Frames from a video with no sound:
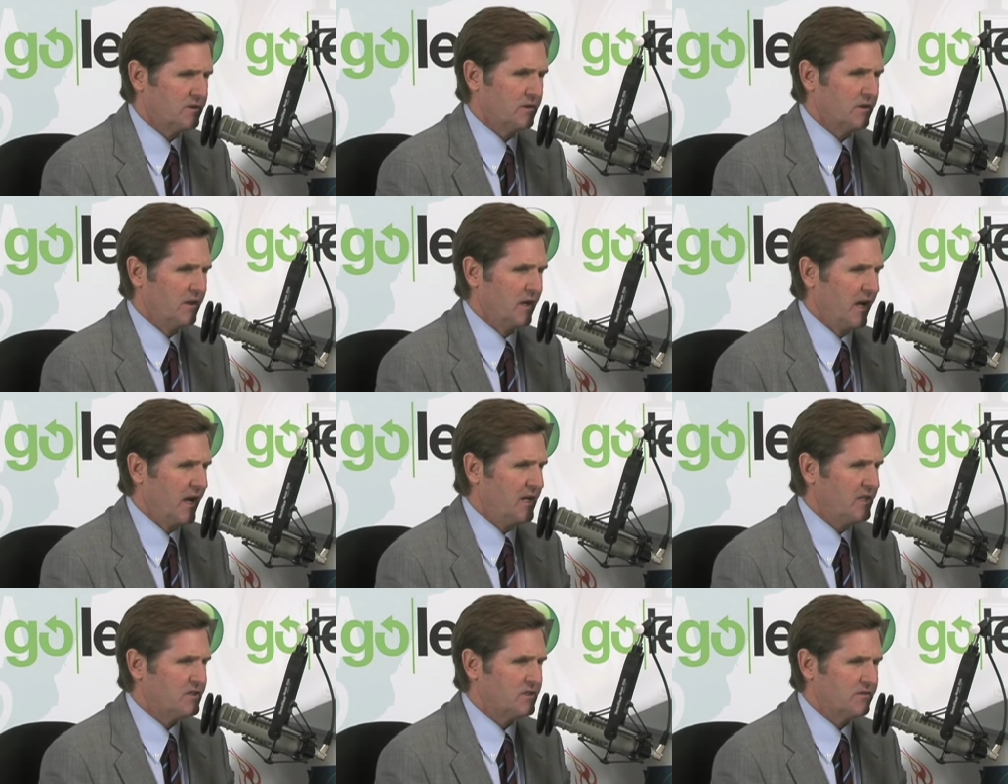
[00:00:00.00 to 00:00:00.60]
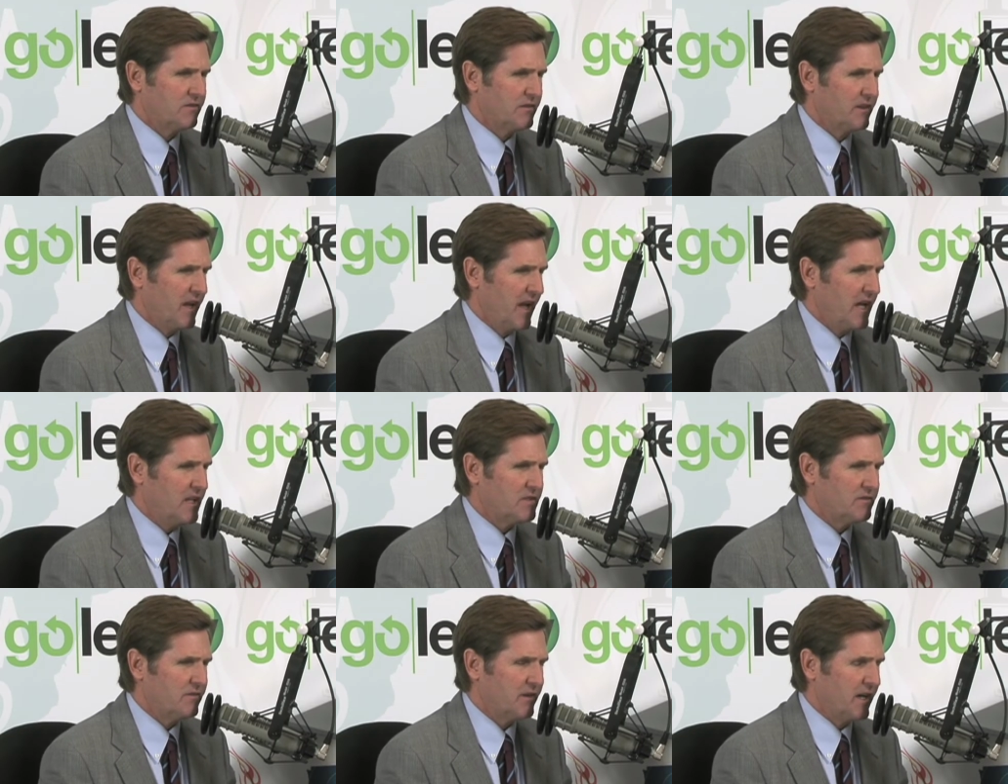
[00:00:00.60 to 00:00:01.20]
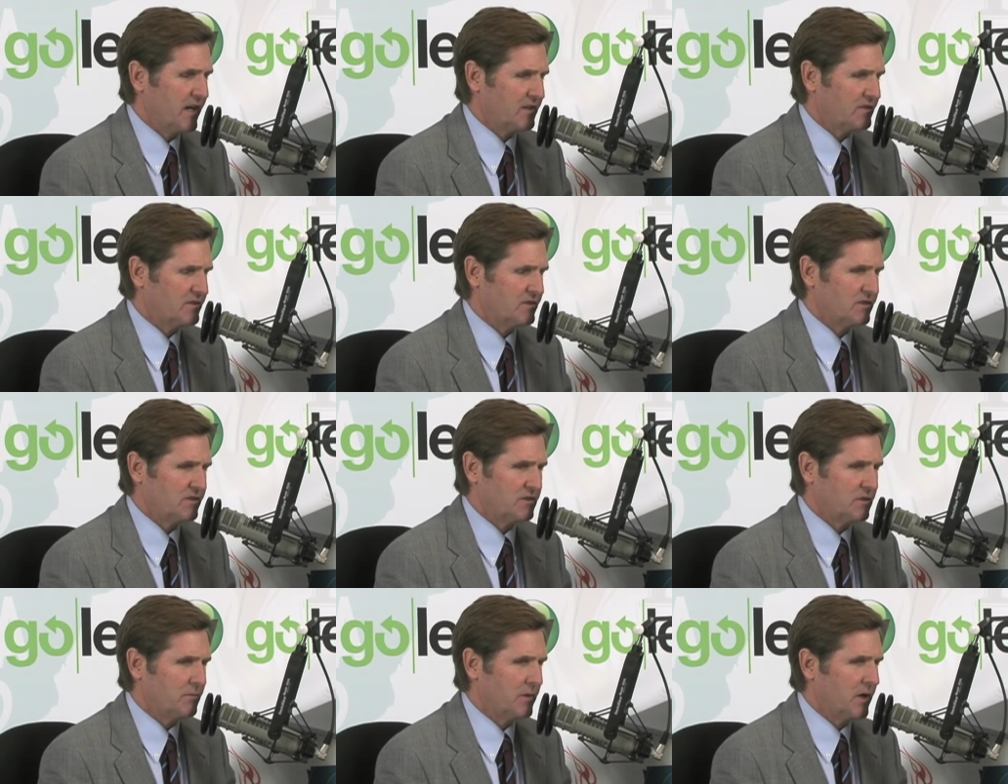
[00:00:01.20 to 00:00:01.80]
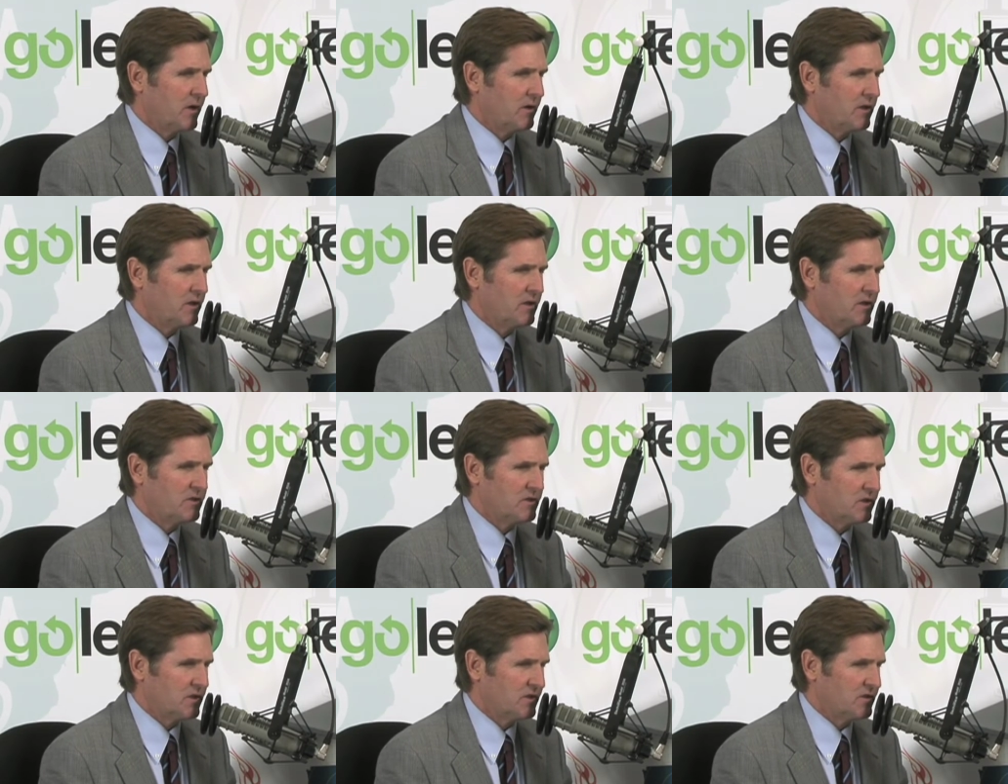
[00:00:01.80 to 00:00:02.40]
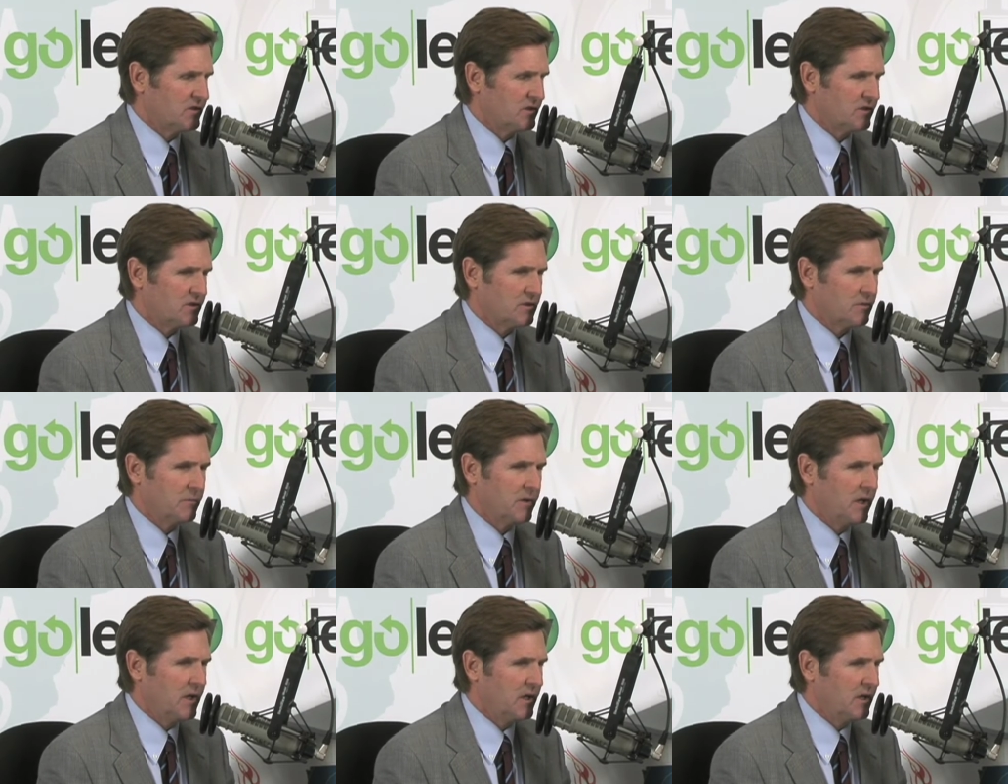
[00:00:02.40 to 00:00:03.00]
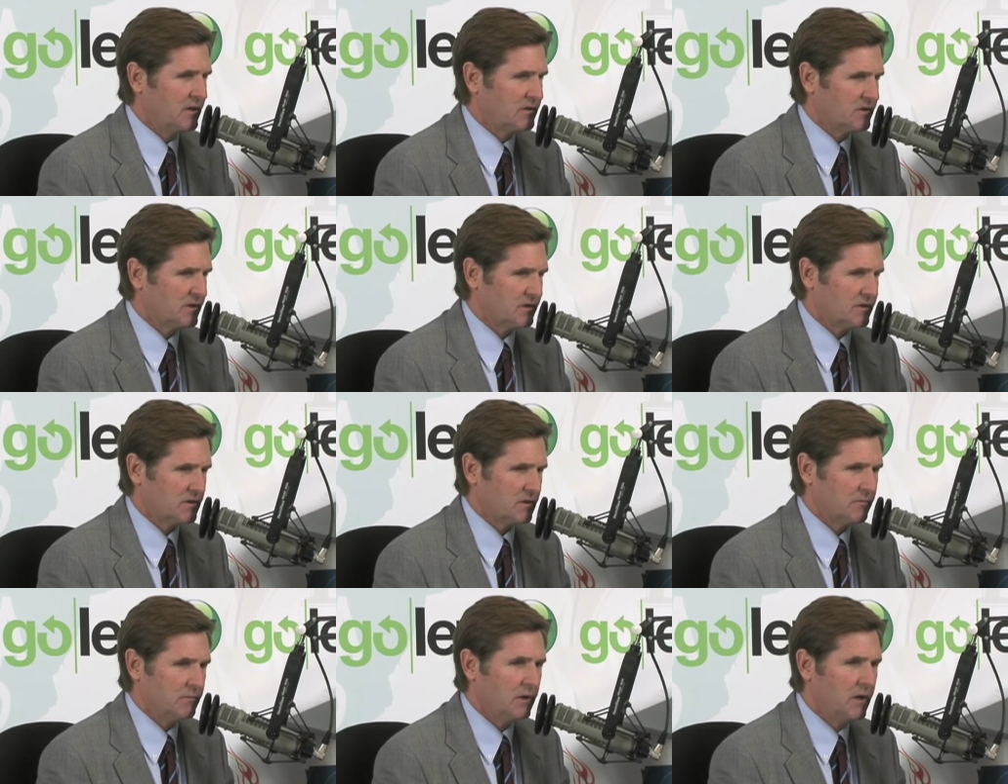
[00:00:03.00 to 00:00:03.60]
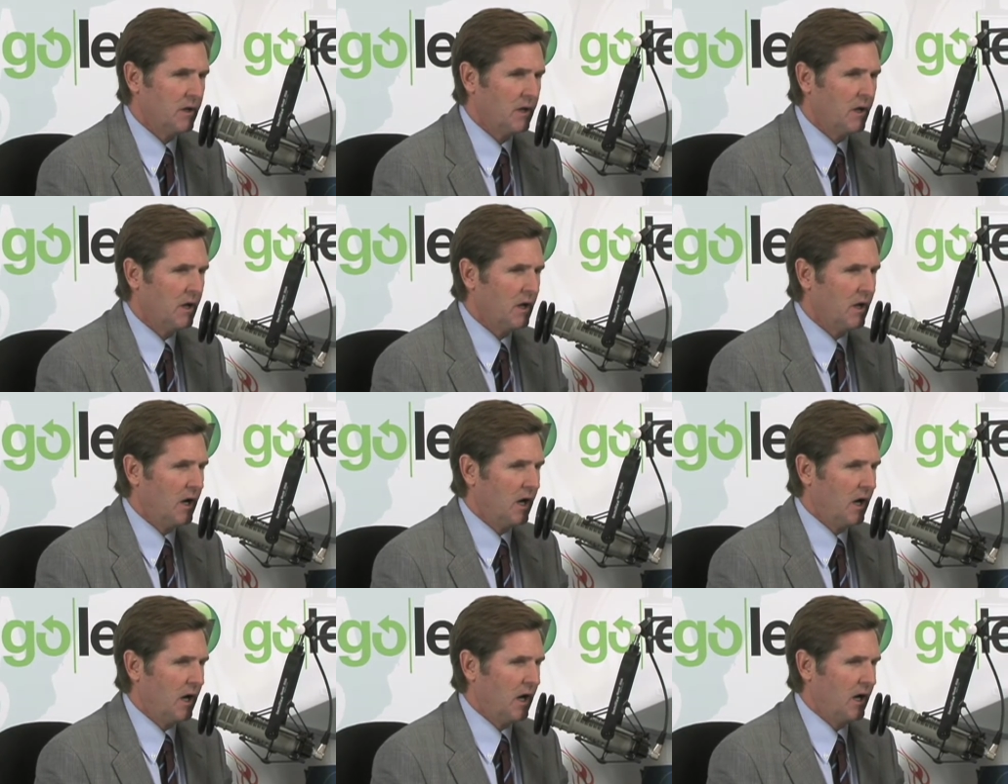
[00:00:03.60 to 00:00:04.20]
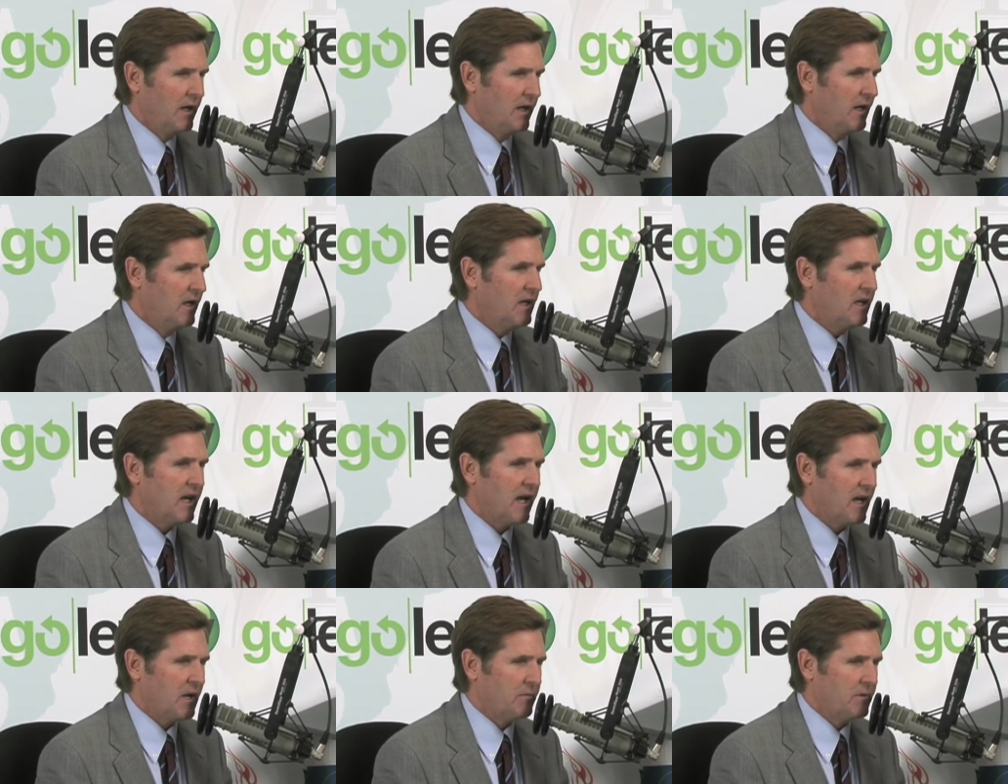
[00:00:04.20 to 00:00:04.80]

the HVAC system, air conditioning system, heating system. Any kind of